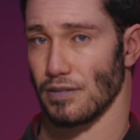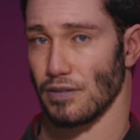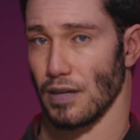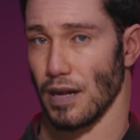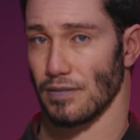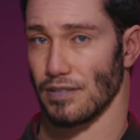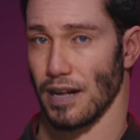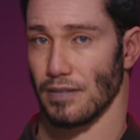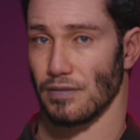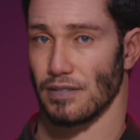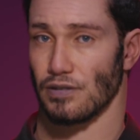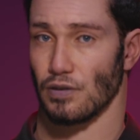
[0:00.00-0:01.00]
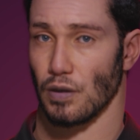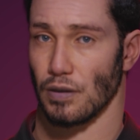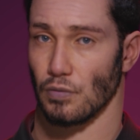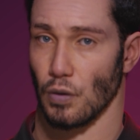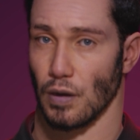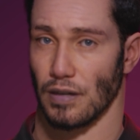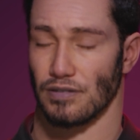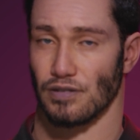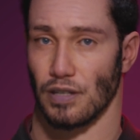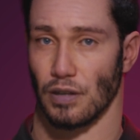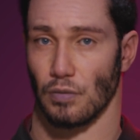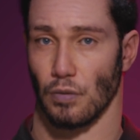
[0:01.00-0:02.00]
content that's clickable and
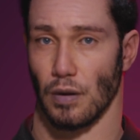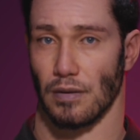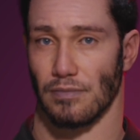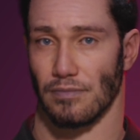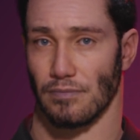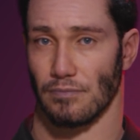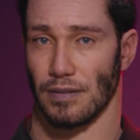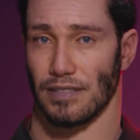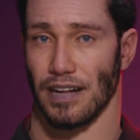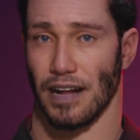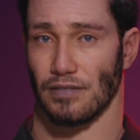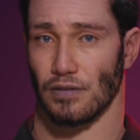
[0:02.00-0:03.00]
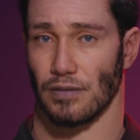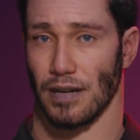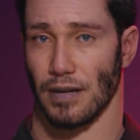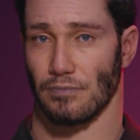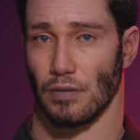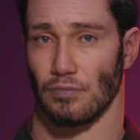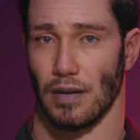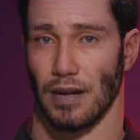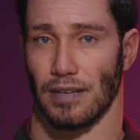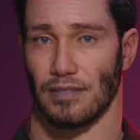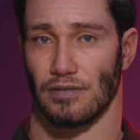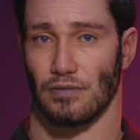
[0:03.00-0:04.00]
shareable, they tend to amplify
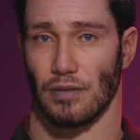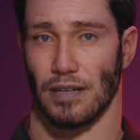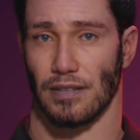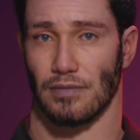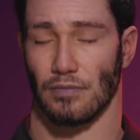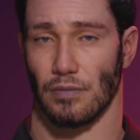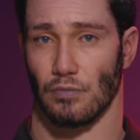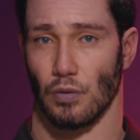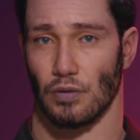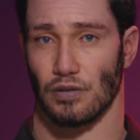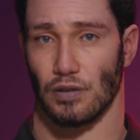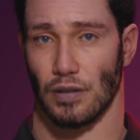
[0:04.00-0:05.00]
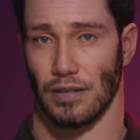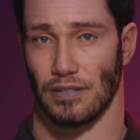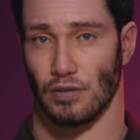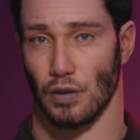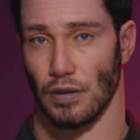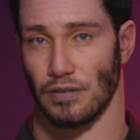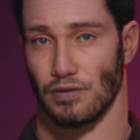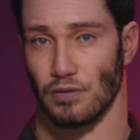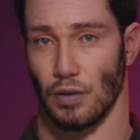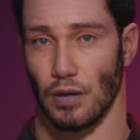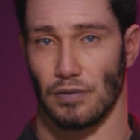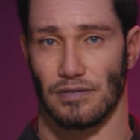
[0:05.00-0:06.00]
extreme, emotionally charged
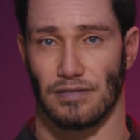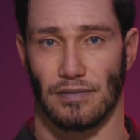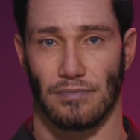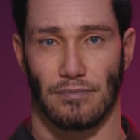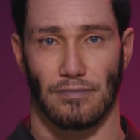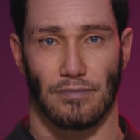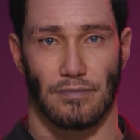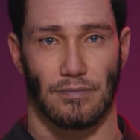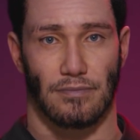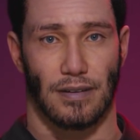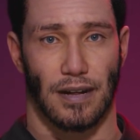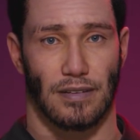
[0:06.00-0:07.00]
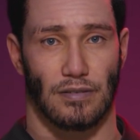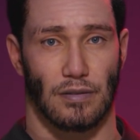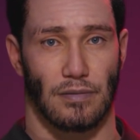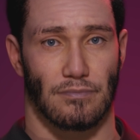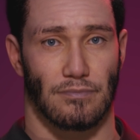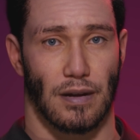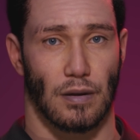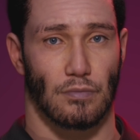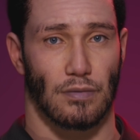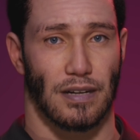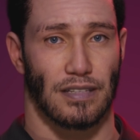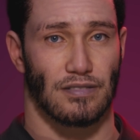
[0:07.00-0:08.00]
posts. Anger,
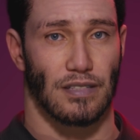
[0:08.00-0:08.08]
outrage,